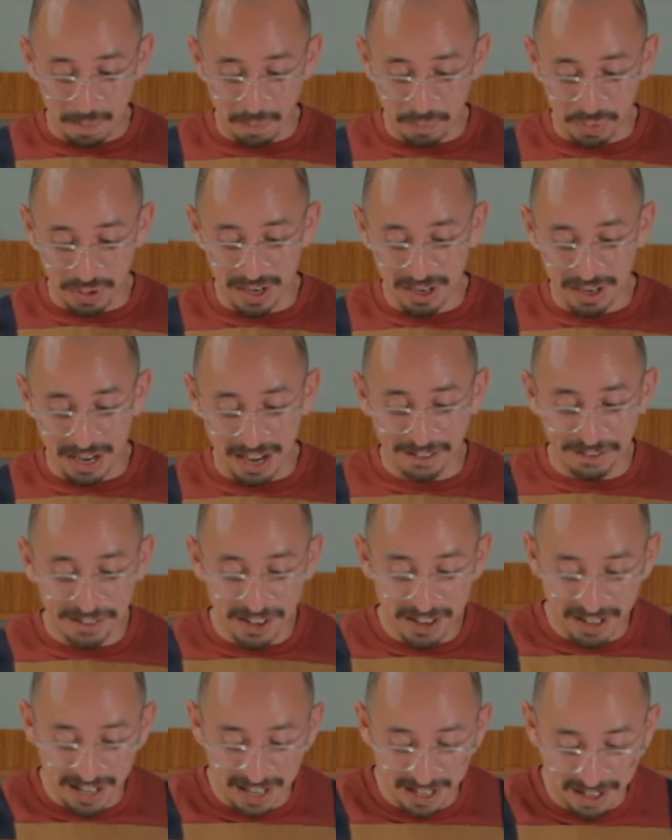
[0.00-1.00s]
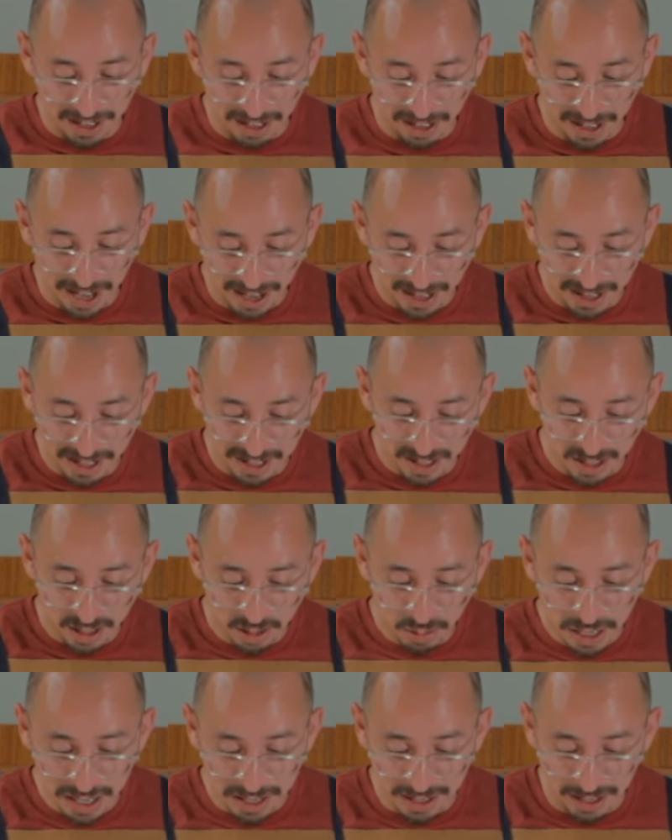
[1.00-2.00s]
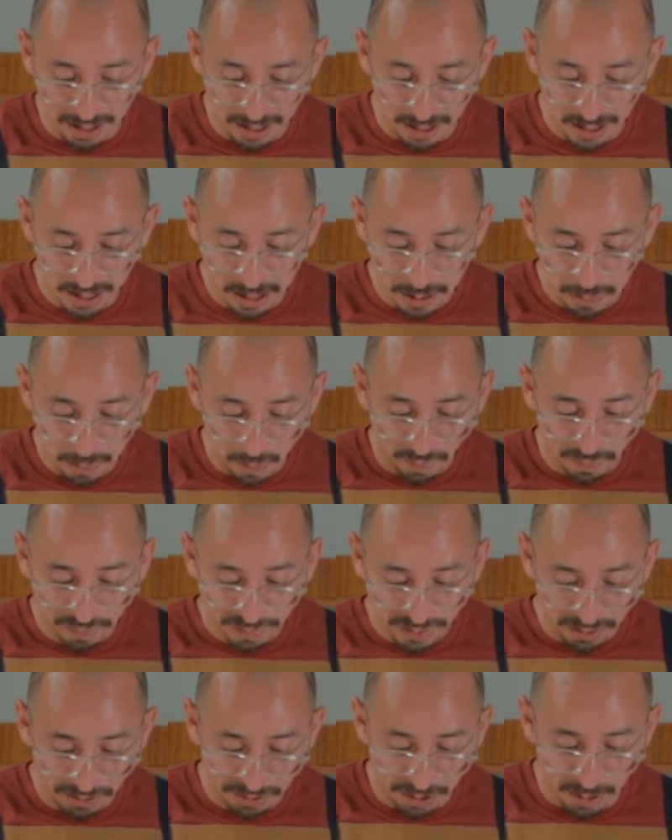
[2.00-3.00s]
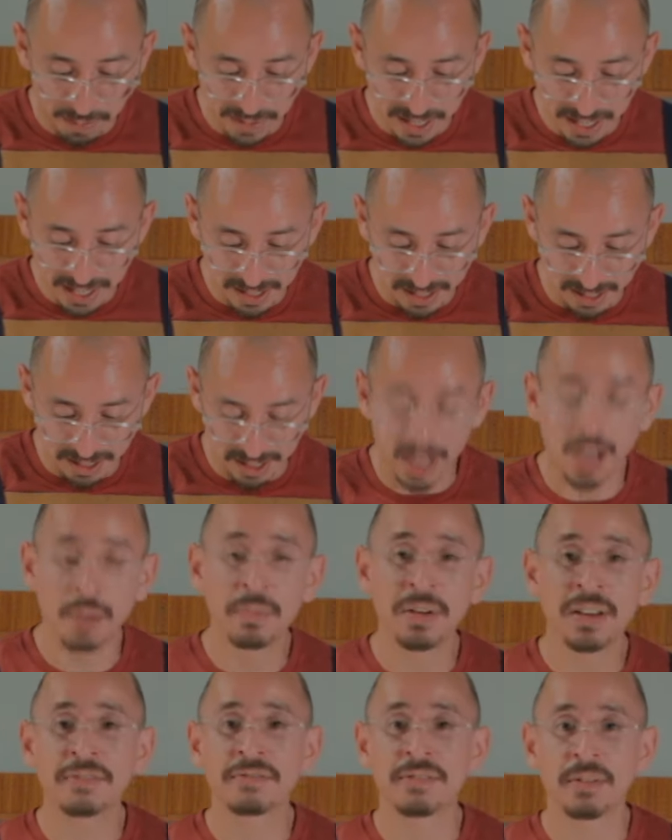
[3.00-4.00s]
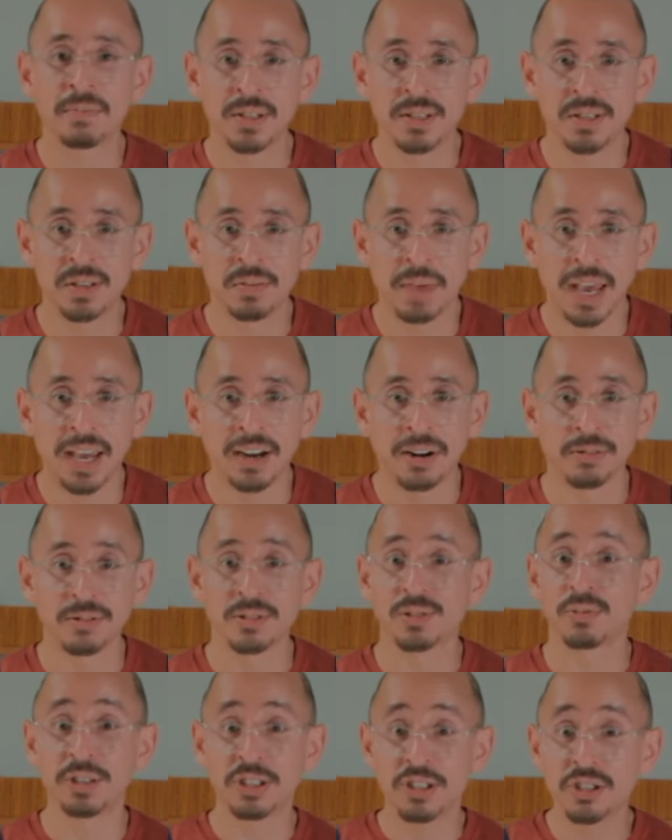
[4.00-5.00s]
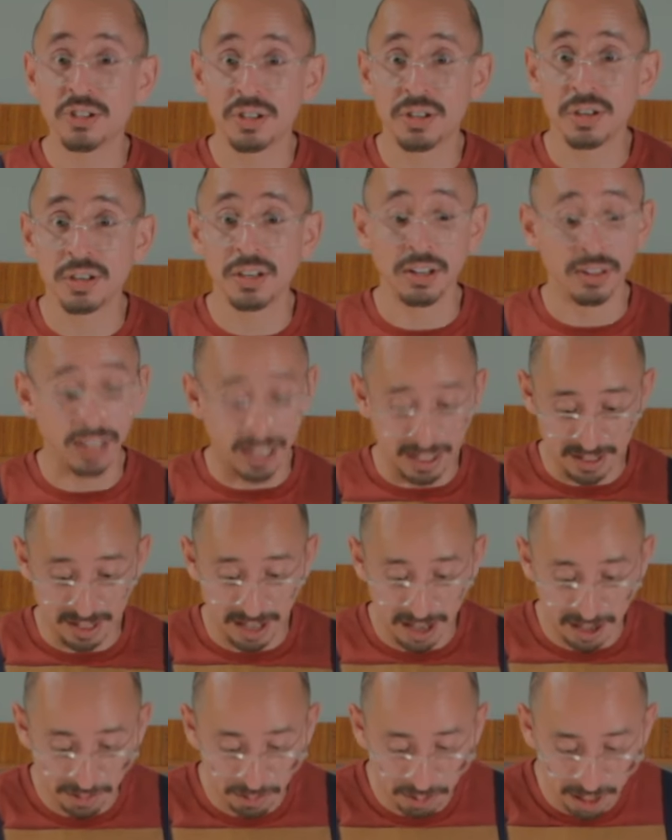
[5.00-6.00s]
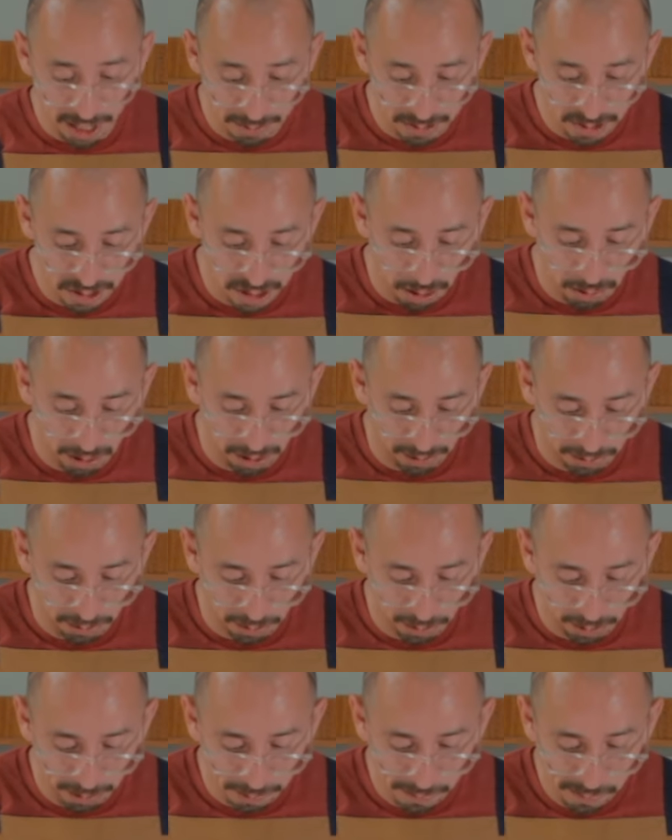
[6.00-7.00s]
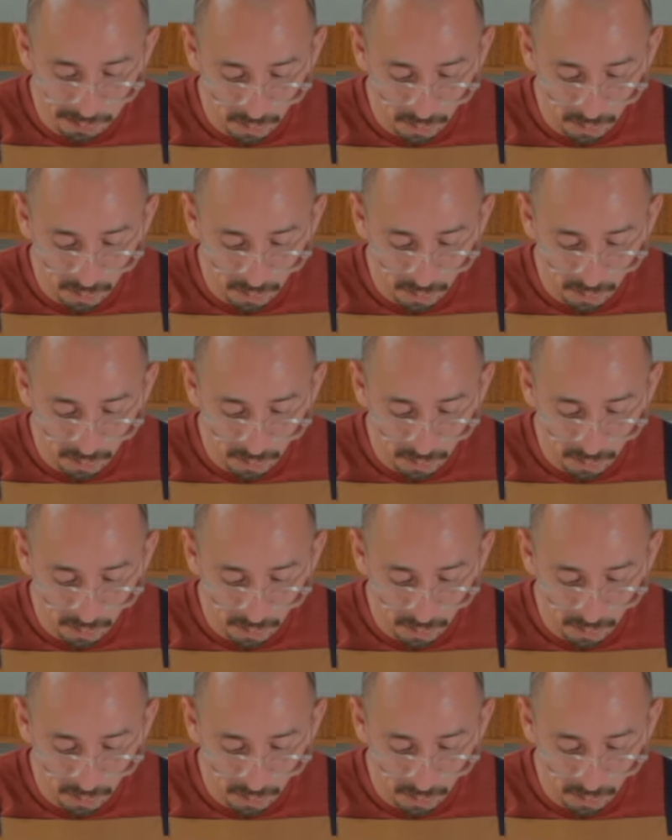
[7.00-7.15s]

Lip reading: but I feel like a lot of the sweetness from this is coming from the tomatoes, which is good. That's kind of what I was going for.